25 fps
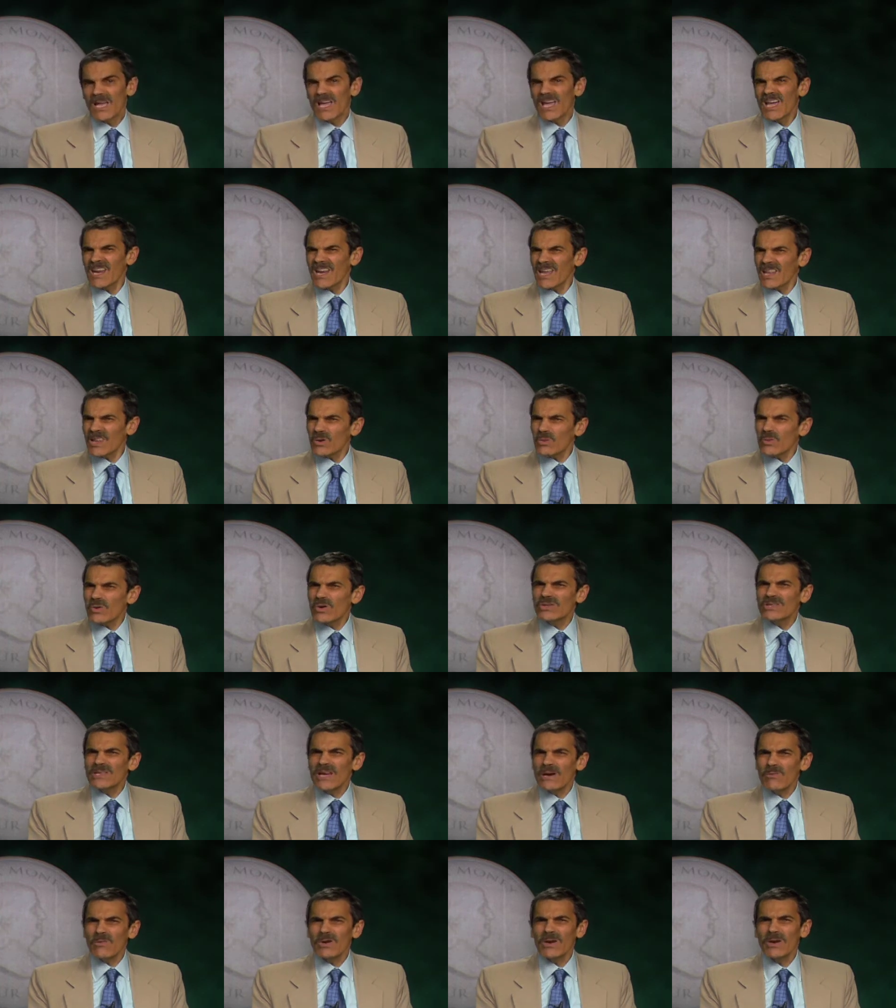In other words,
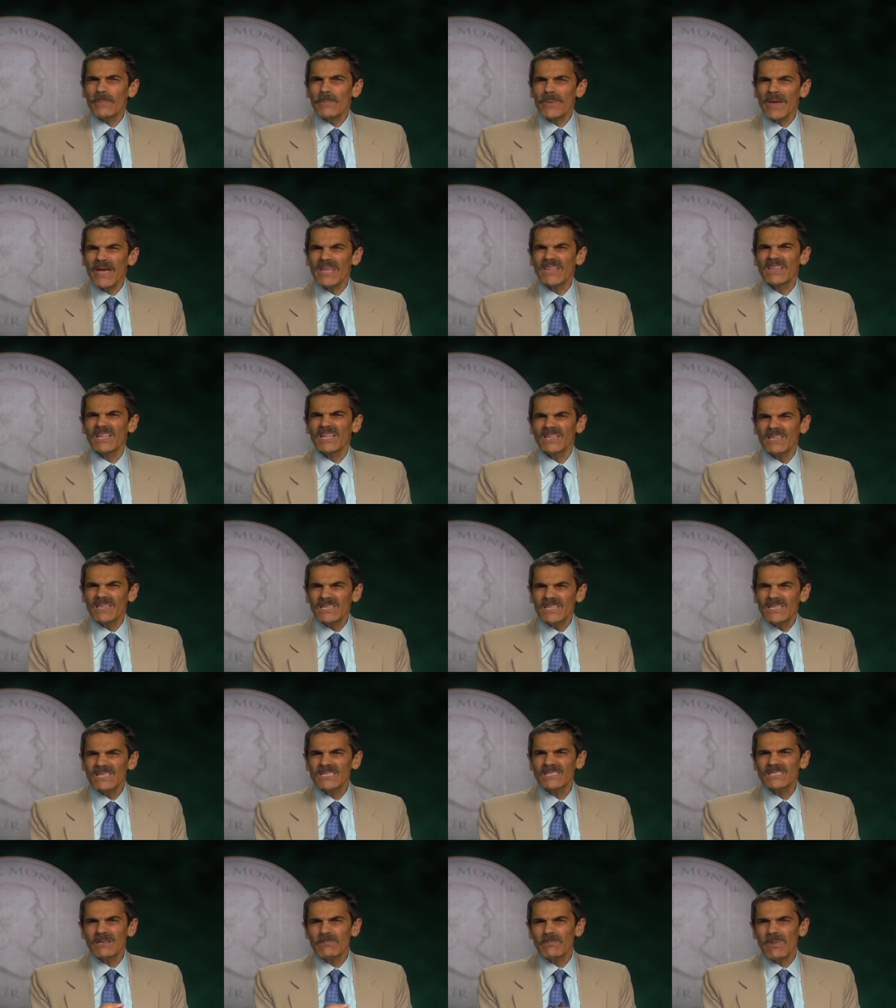I want to pay the
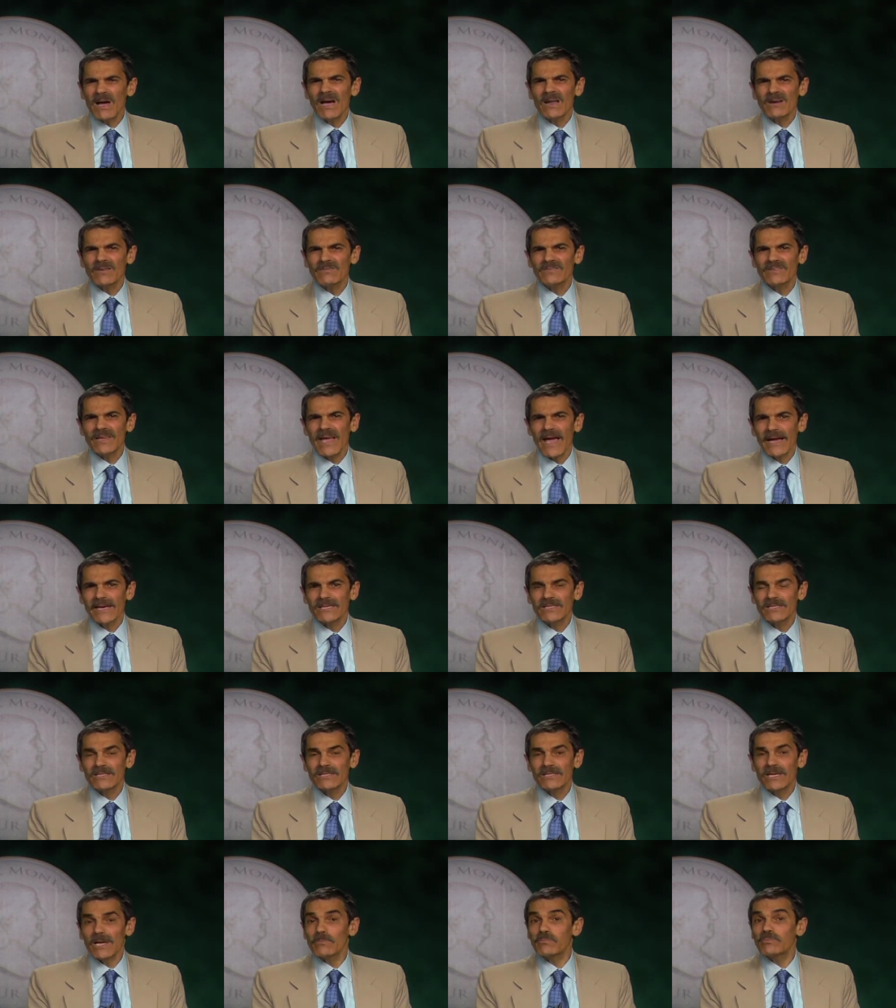least amount of
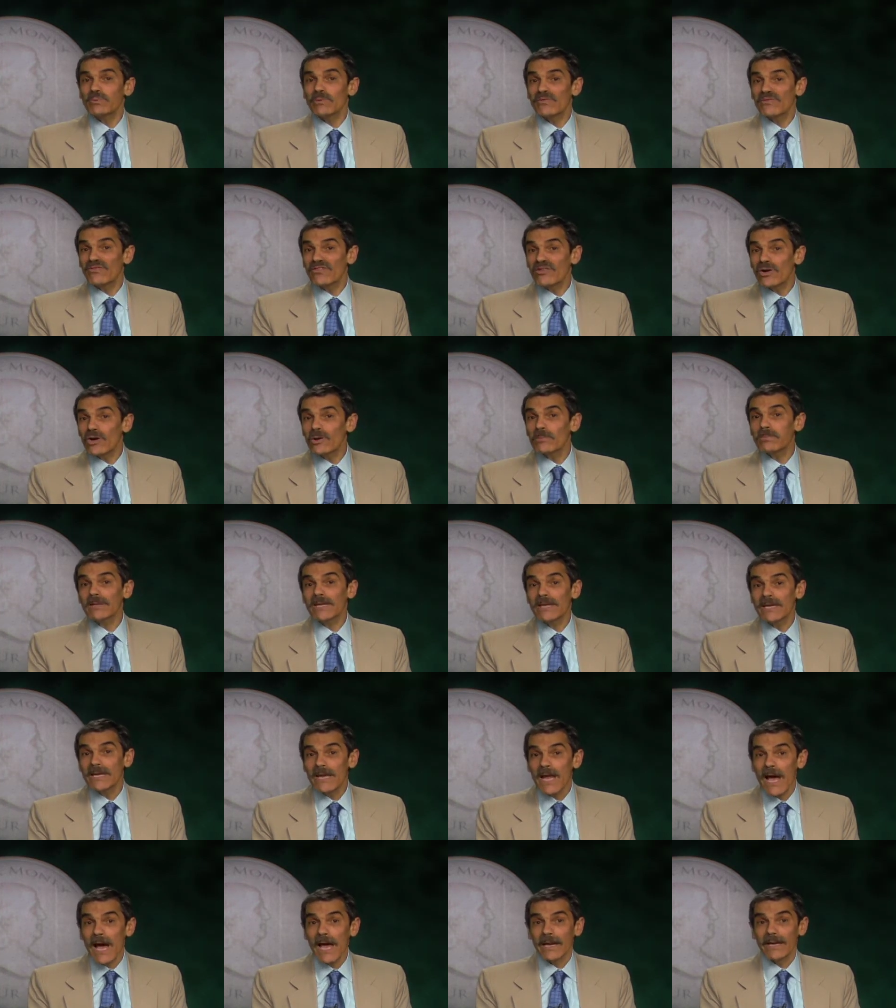taxes and preferably
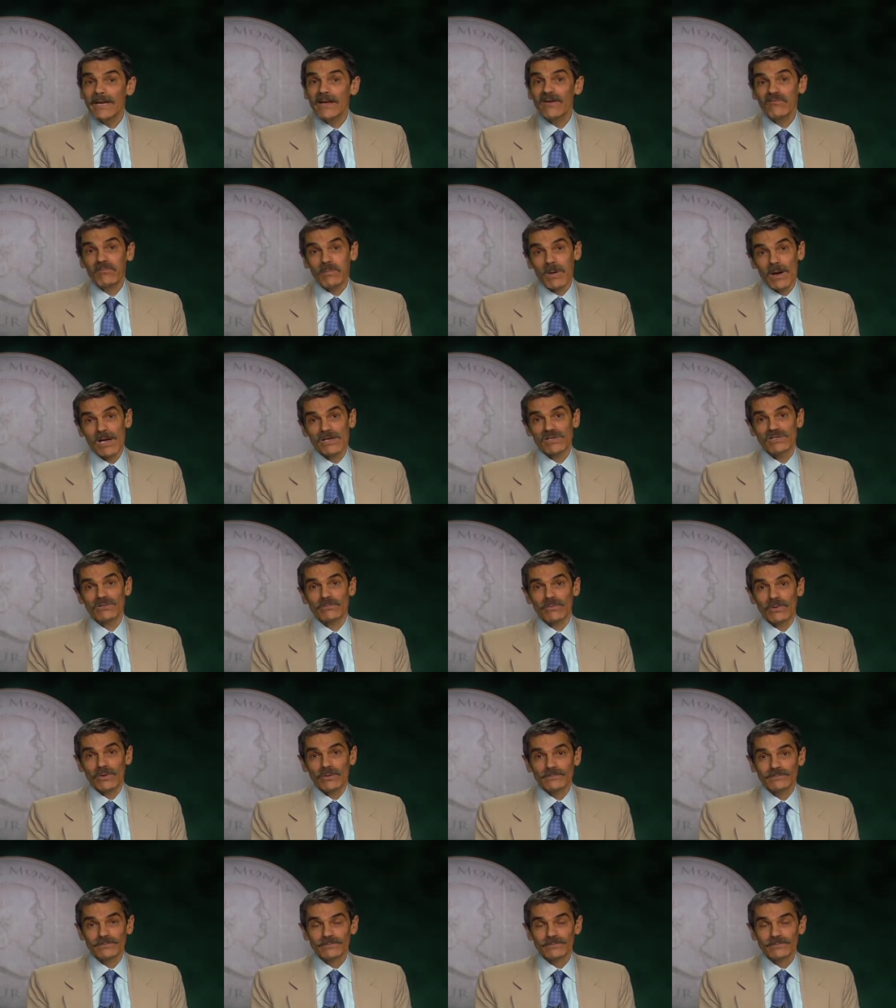none if possible.